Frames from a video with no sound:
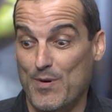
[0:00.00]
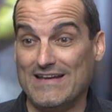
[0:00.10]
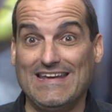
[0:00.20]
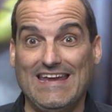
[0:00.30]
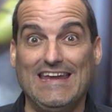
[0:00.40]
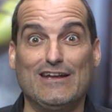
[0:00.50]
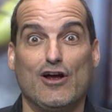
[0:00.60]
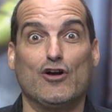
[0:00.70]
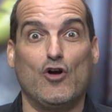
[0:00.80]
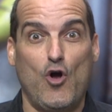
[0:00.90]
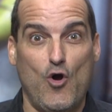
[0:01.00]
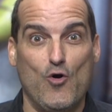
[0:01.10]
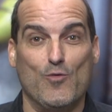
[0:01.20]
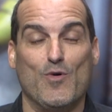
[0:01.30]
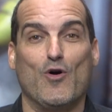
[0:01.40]
but in our
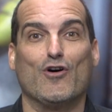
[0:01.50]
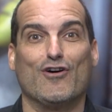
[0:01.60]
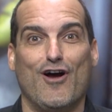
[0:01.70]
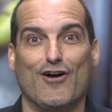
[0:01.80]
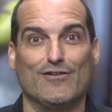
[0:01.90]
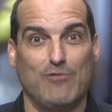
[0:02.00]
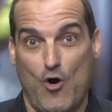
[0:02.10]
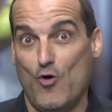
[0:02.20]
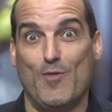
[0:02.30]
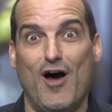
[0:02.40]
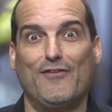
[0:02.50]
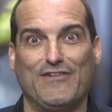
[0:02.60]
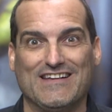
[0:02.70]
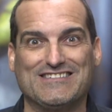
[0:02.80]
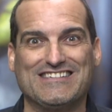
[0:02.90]
home or our home
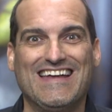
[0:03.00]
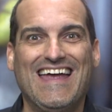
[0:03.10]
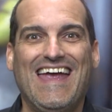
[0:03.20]
office.